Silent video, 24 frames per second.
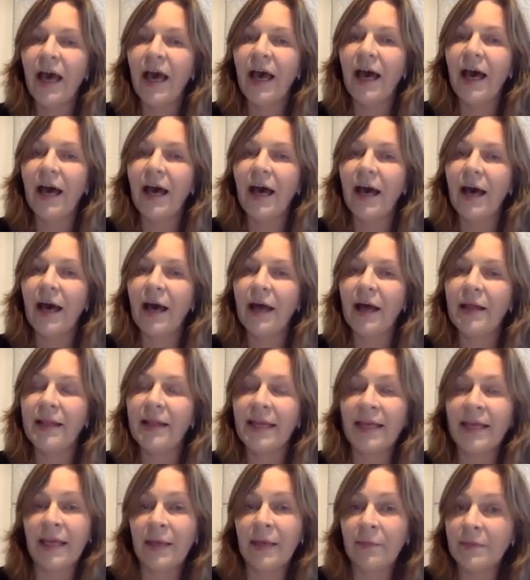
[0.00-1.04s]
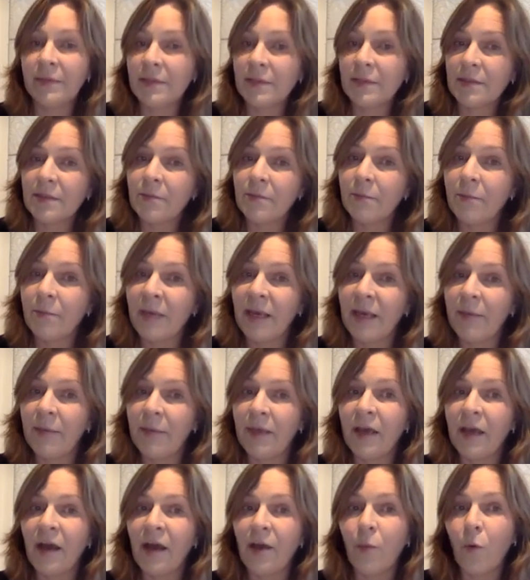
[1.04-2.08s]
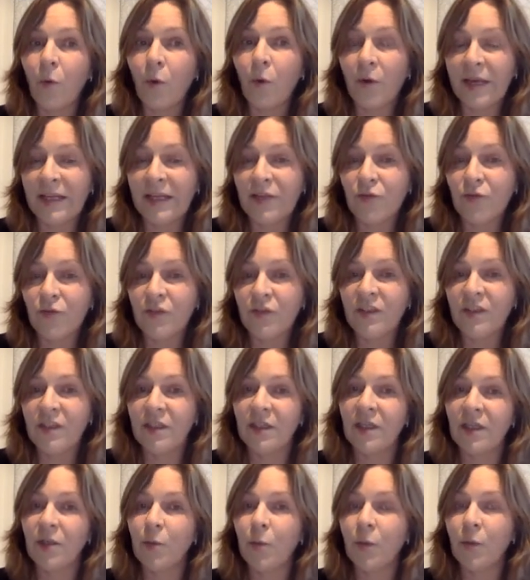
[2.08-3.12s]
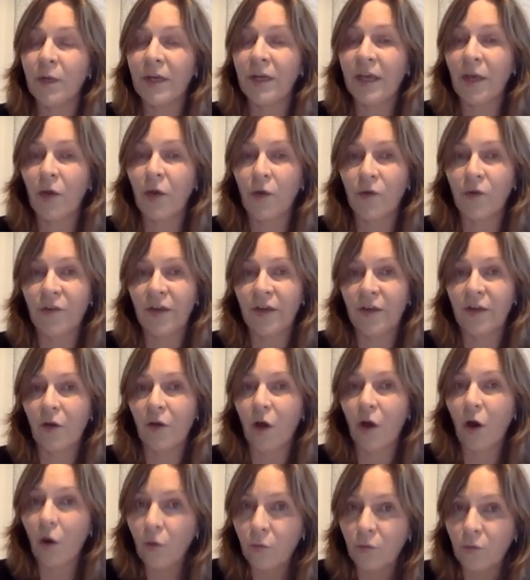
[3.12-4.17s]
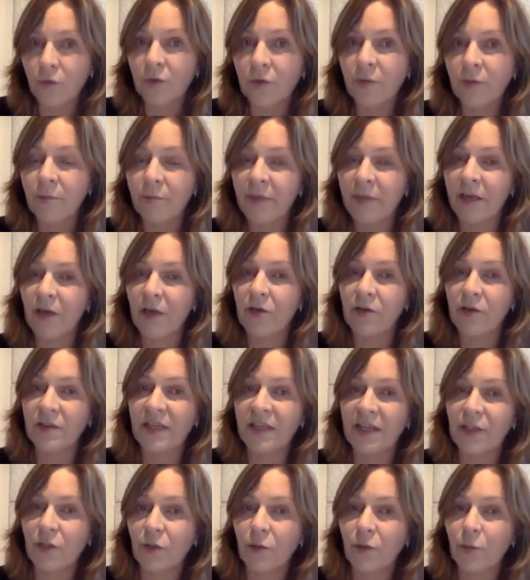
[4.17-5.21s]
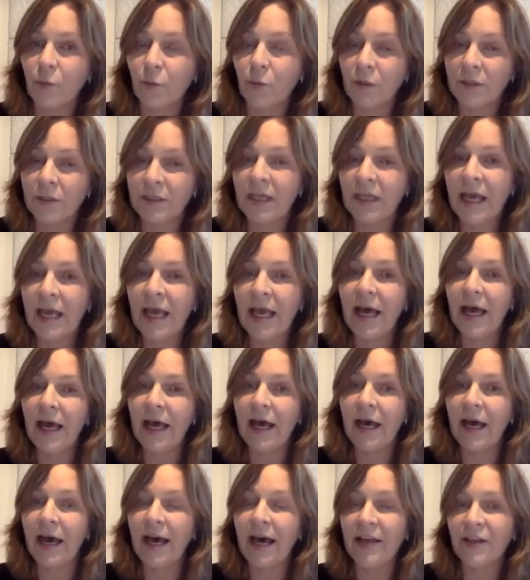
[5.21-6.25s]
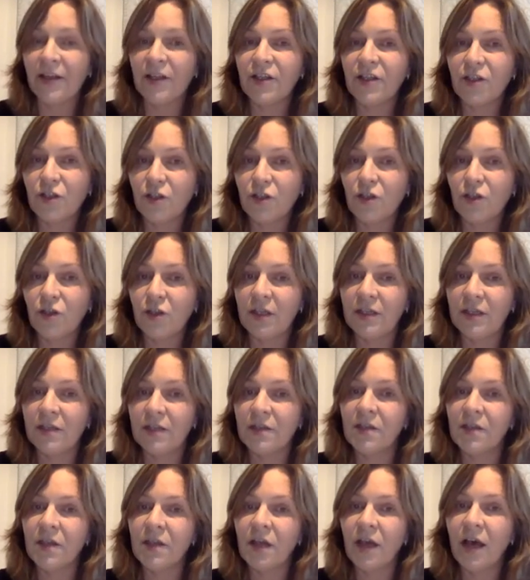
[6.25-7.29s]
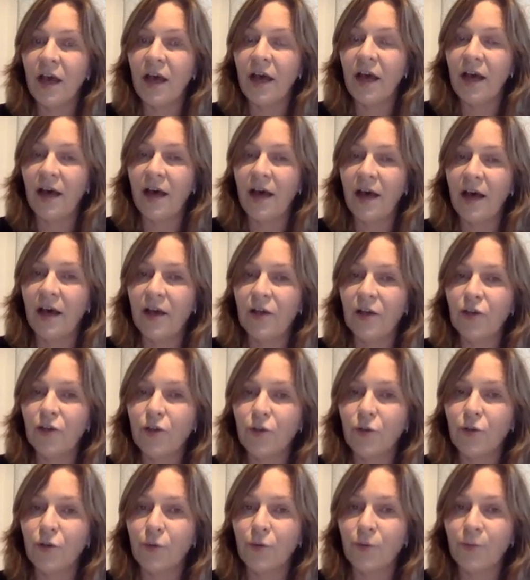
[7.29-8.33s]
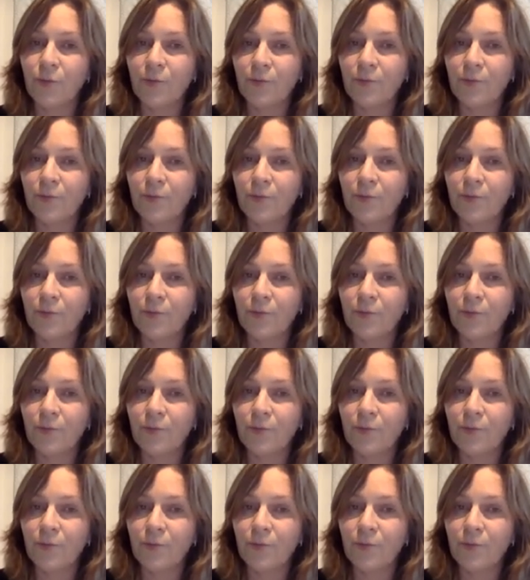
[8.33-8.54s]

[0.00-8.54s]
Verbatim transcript: Uh, they even maybe are more interested in working on their own because they don't want uh, other students uh, to,